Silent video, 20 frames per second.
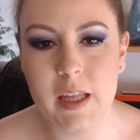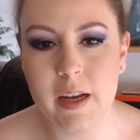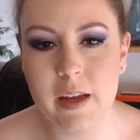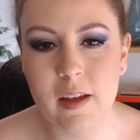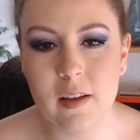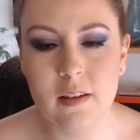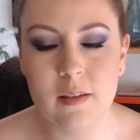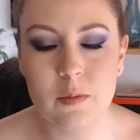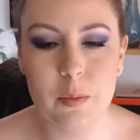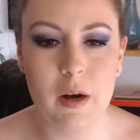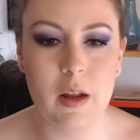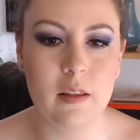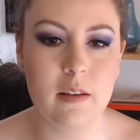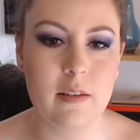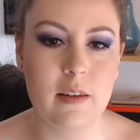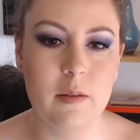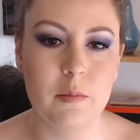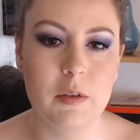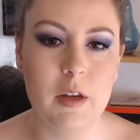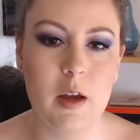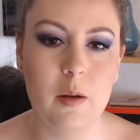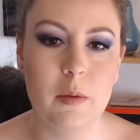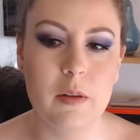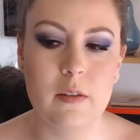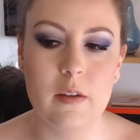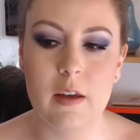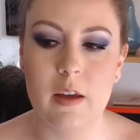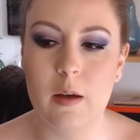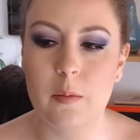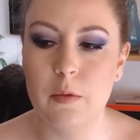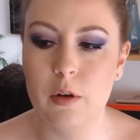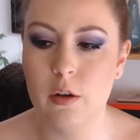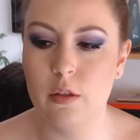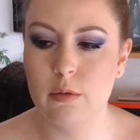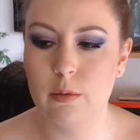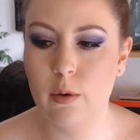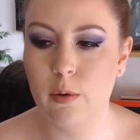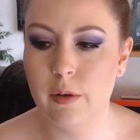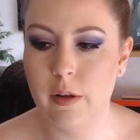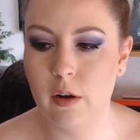is, but at the same time, it's like I'm going to
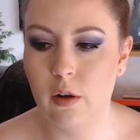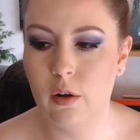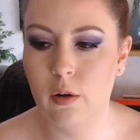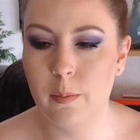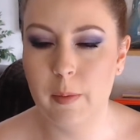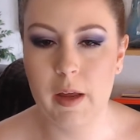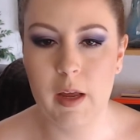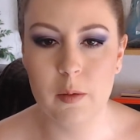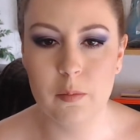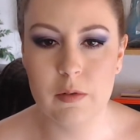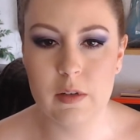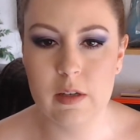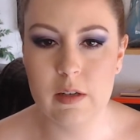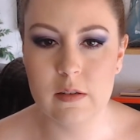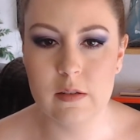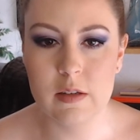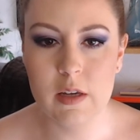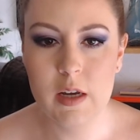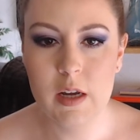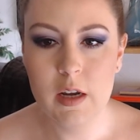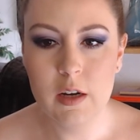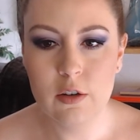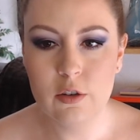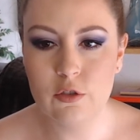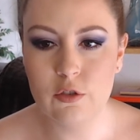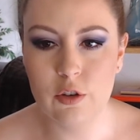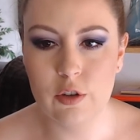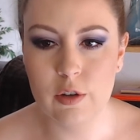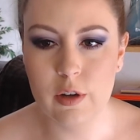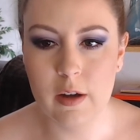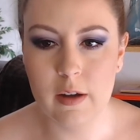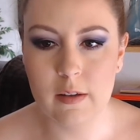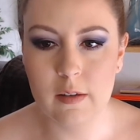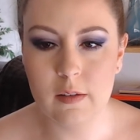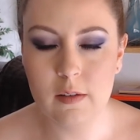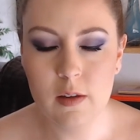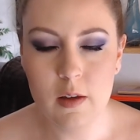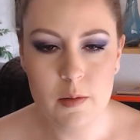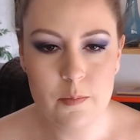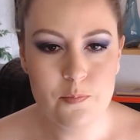throw in all my empties to show you
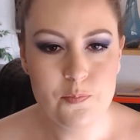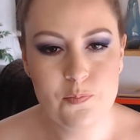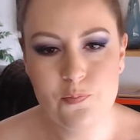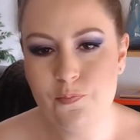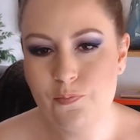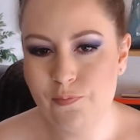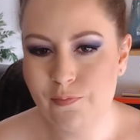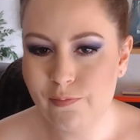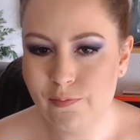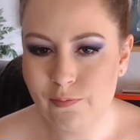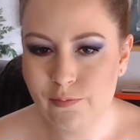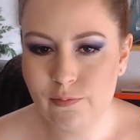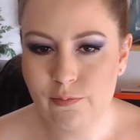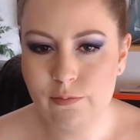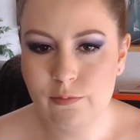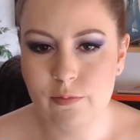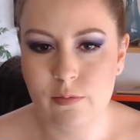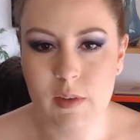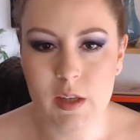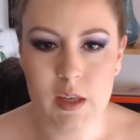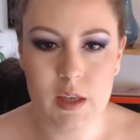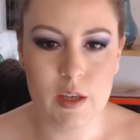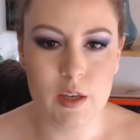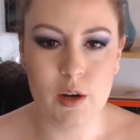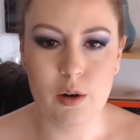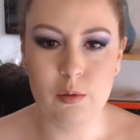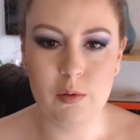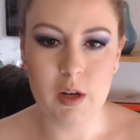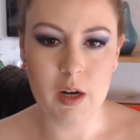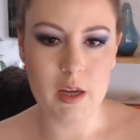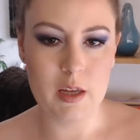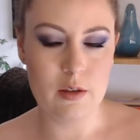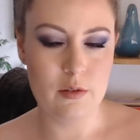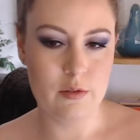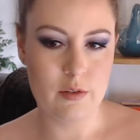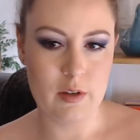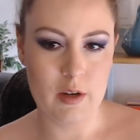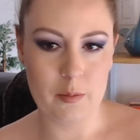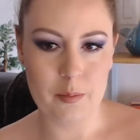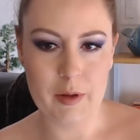guys, you know, what I
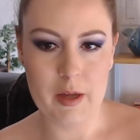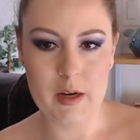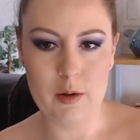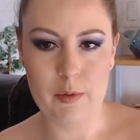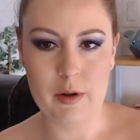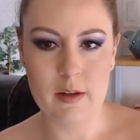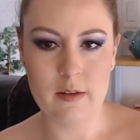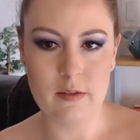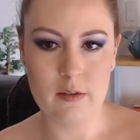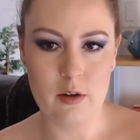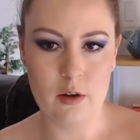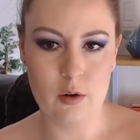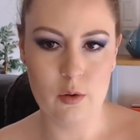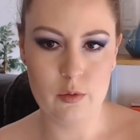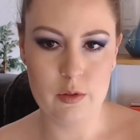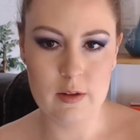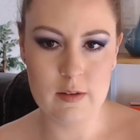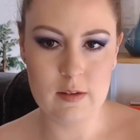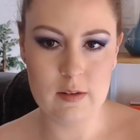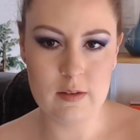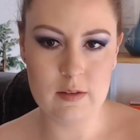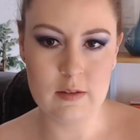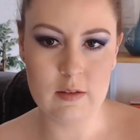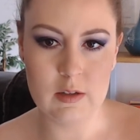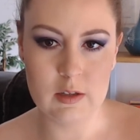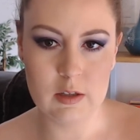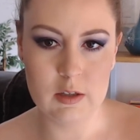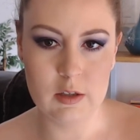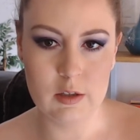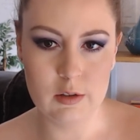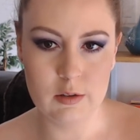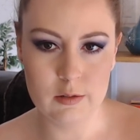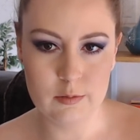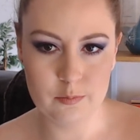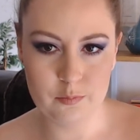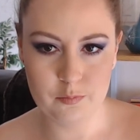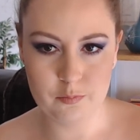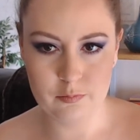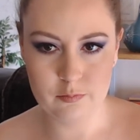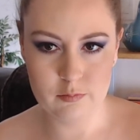used up anyway. So this is still
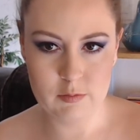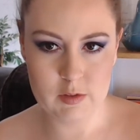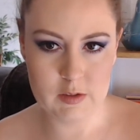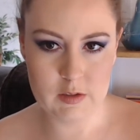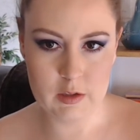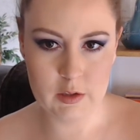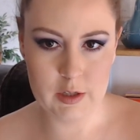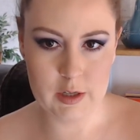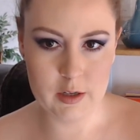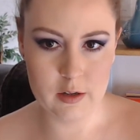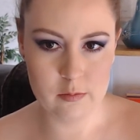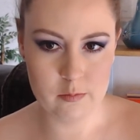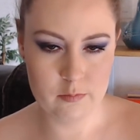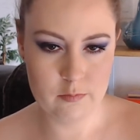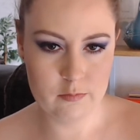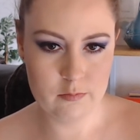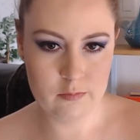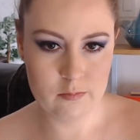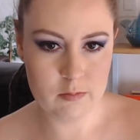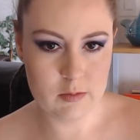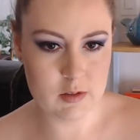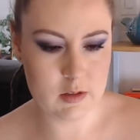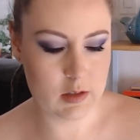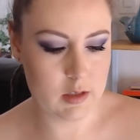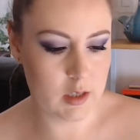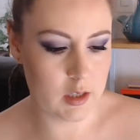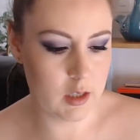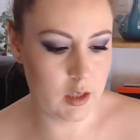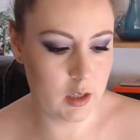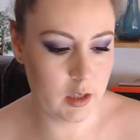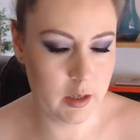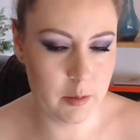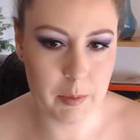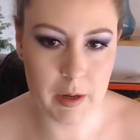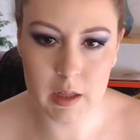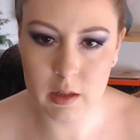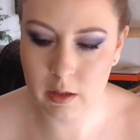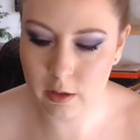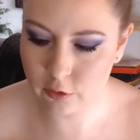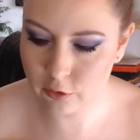here, still in my
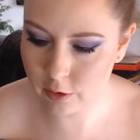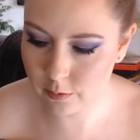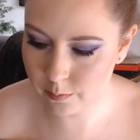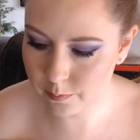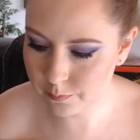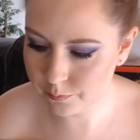collection.